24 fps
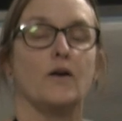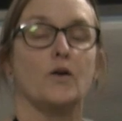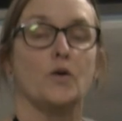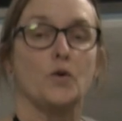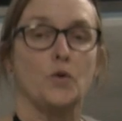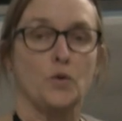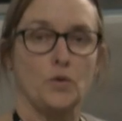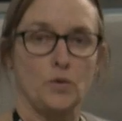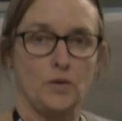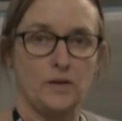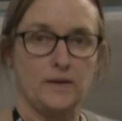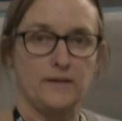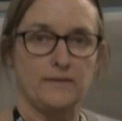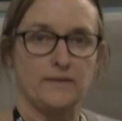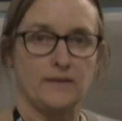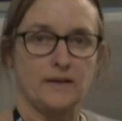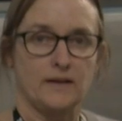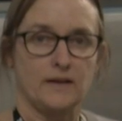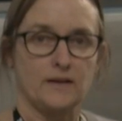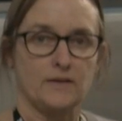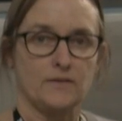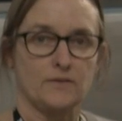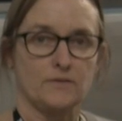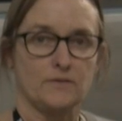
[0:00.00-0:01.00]
Cooling the
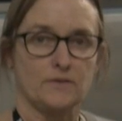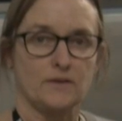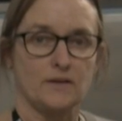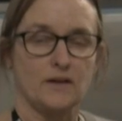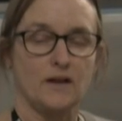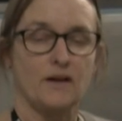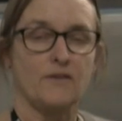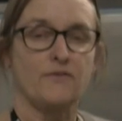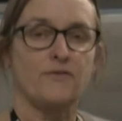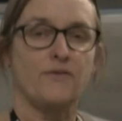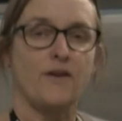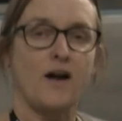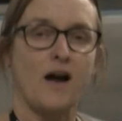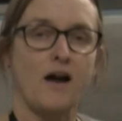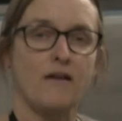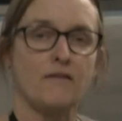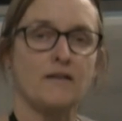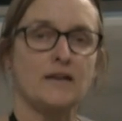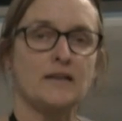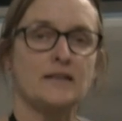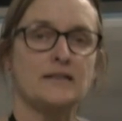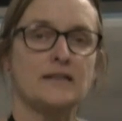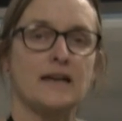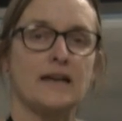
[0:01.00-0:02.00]
kiln. A
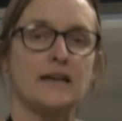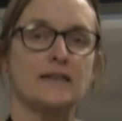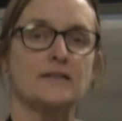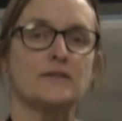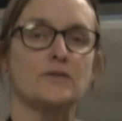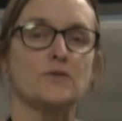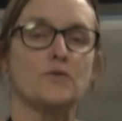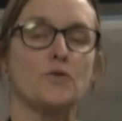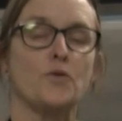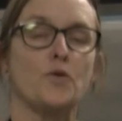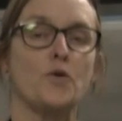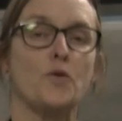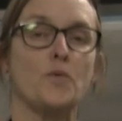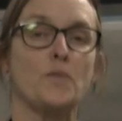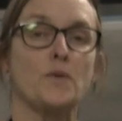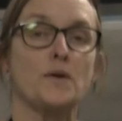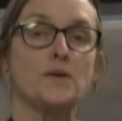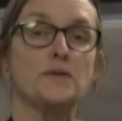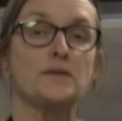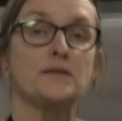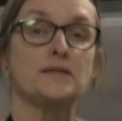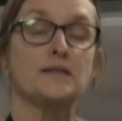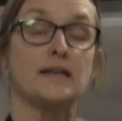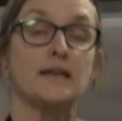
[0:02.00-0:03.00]
firing takes
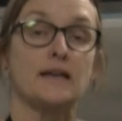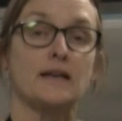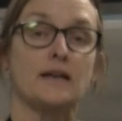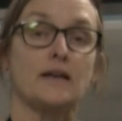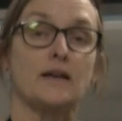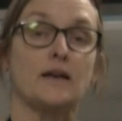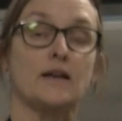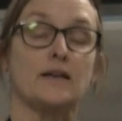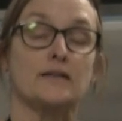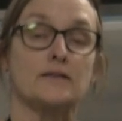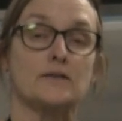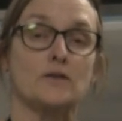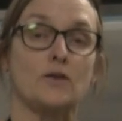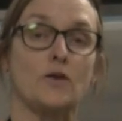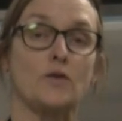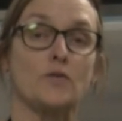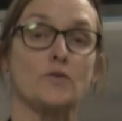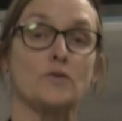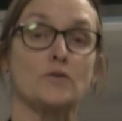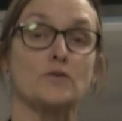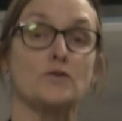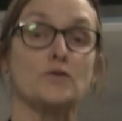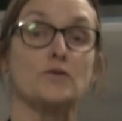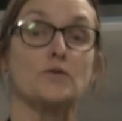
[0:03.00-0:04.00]
almost as
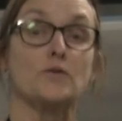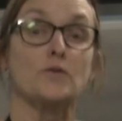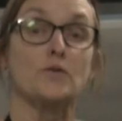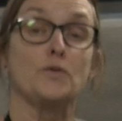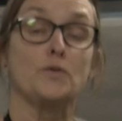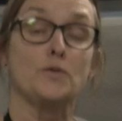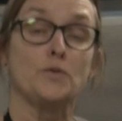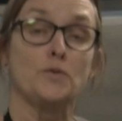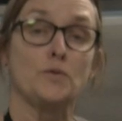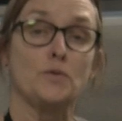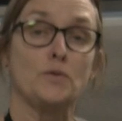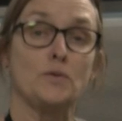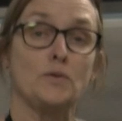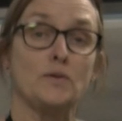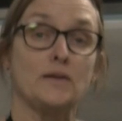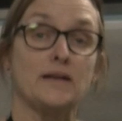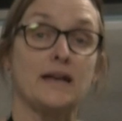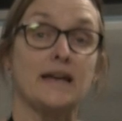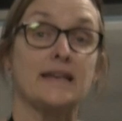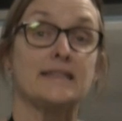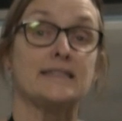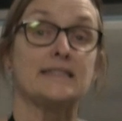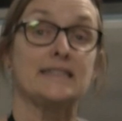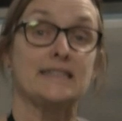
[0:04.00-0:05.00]
long to cool
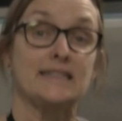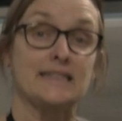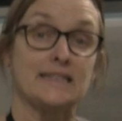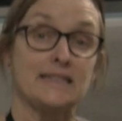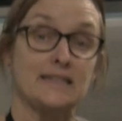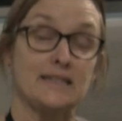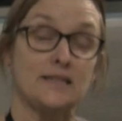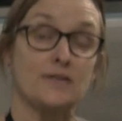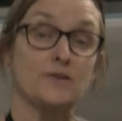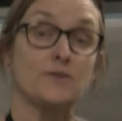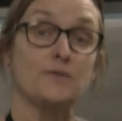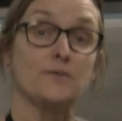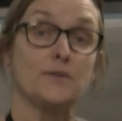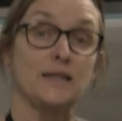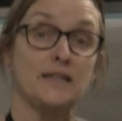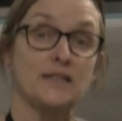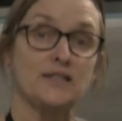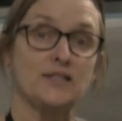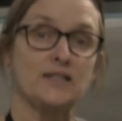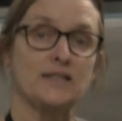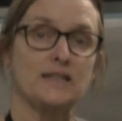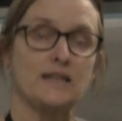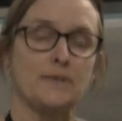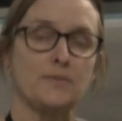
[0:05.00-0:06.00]
as it did to
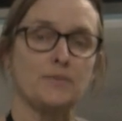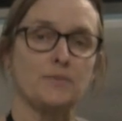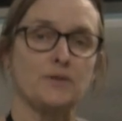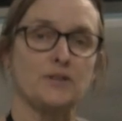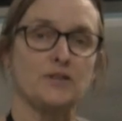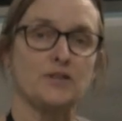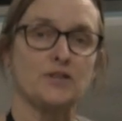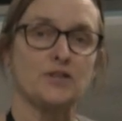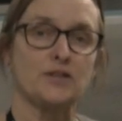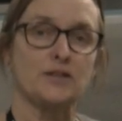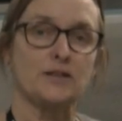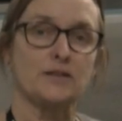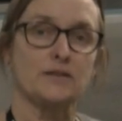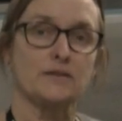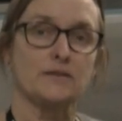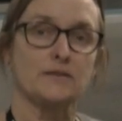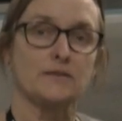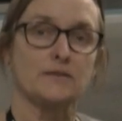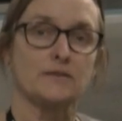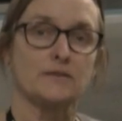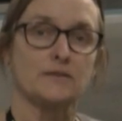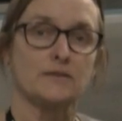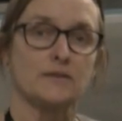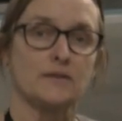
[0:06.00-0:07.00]
reach temperature.
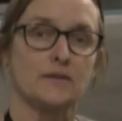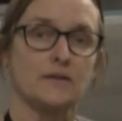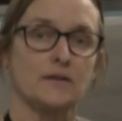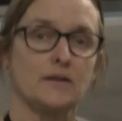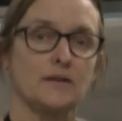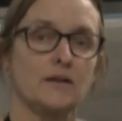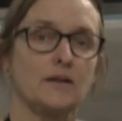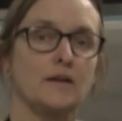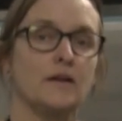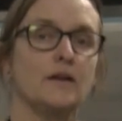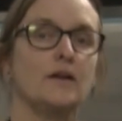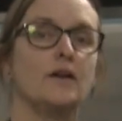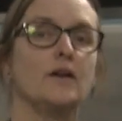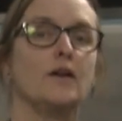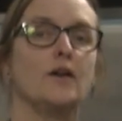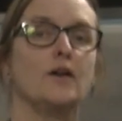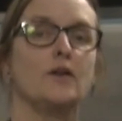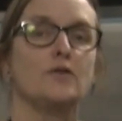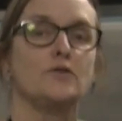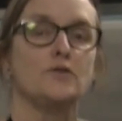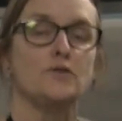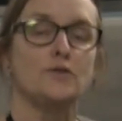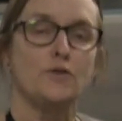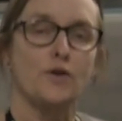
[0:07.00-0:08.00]

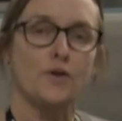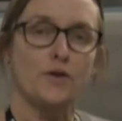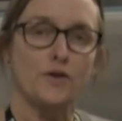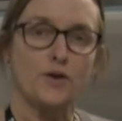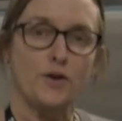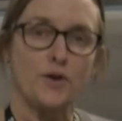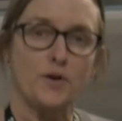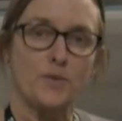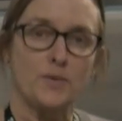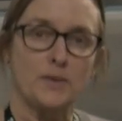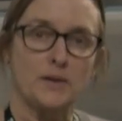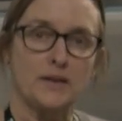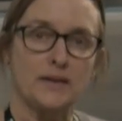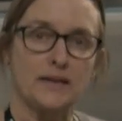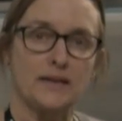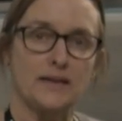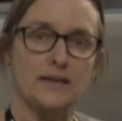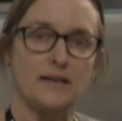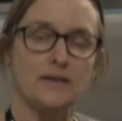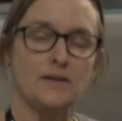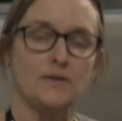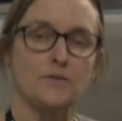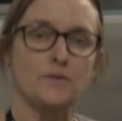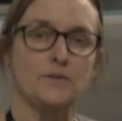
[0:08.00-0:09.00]
Do not open a
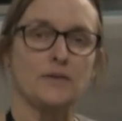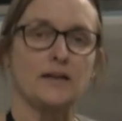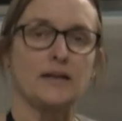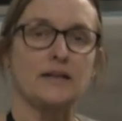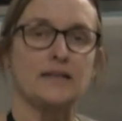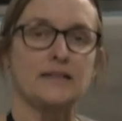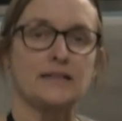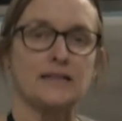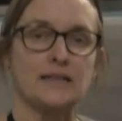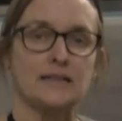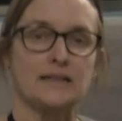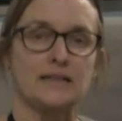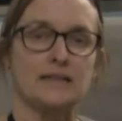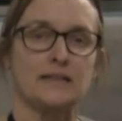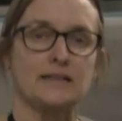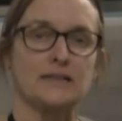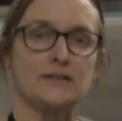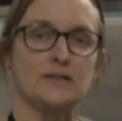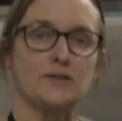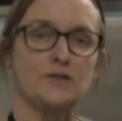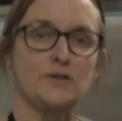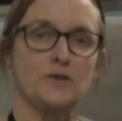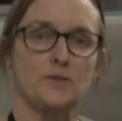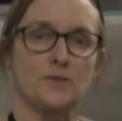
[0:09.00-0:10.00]
kiln until it
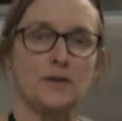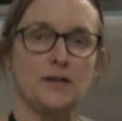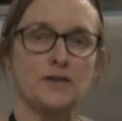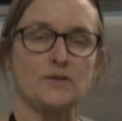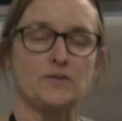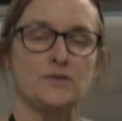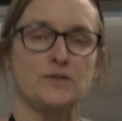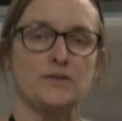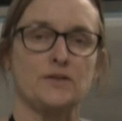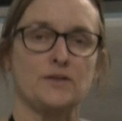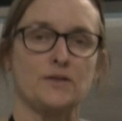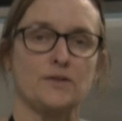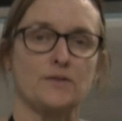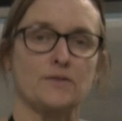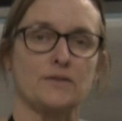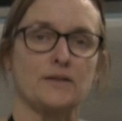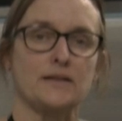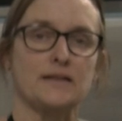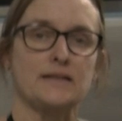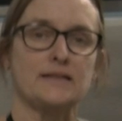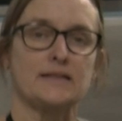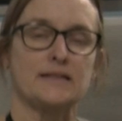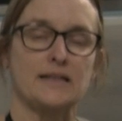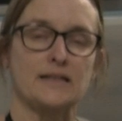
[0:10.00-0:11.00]
is 200
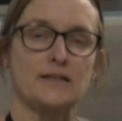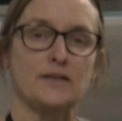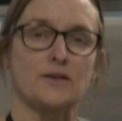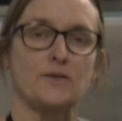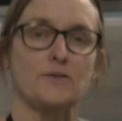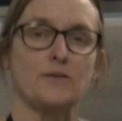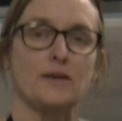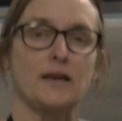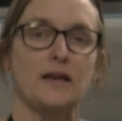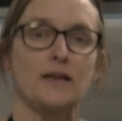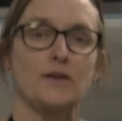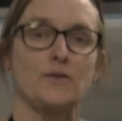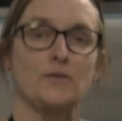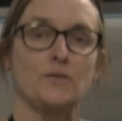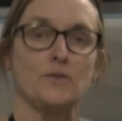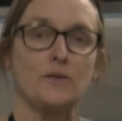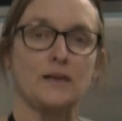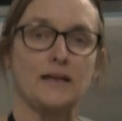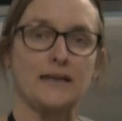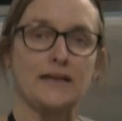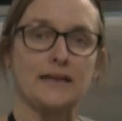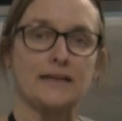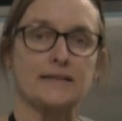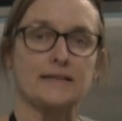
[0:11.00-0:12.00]
degrees centigrade or
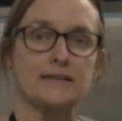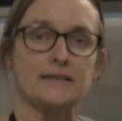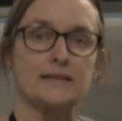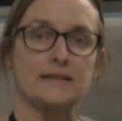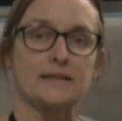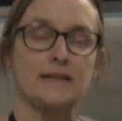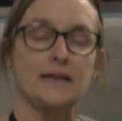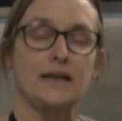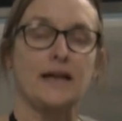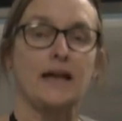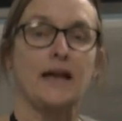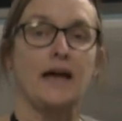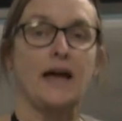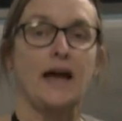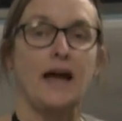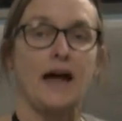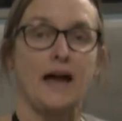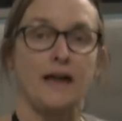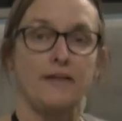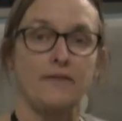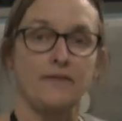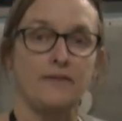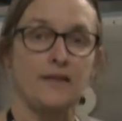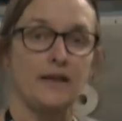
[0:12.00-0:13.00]
less,
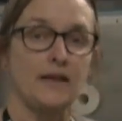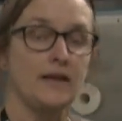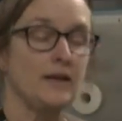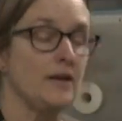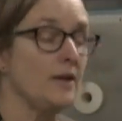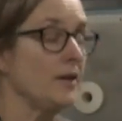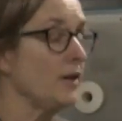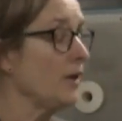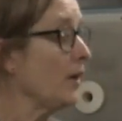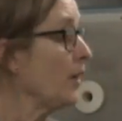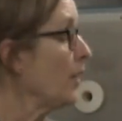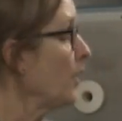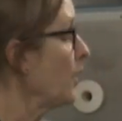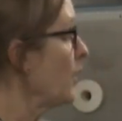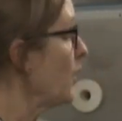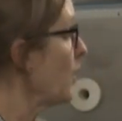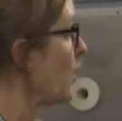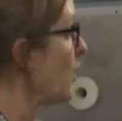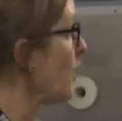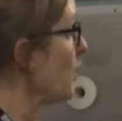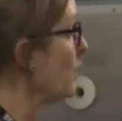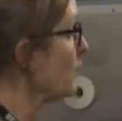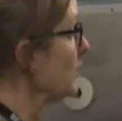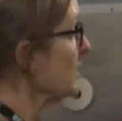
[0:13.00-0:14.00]
and then
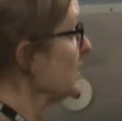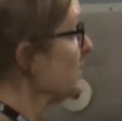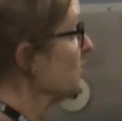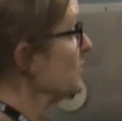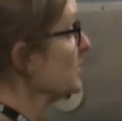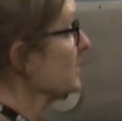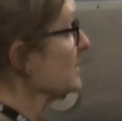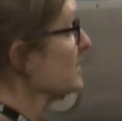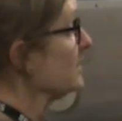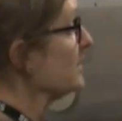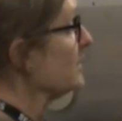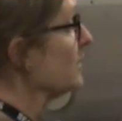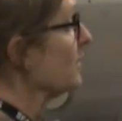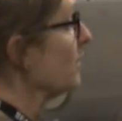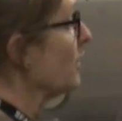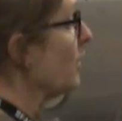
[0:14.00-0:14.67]
only just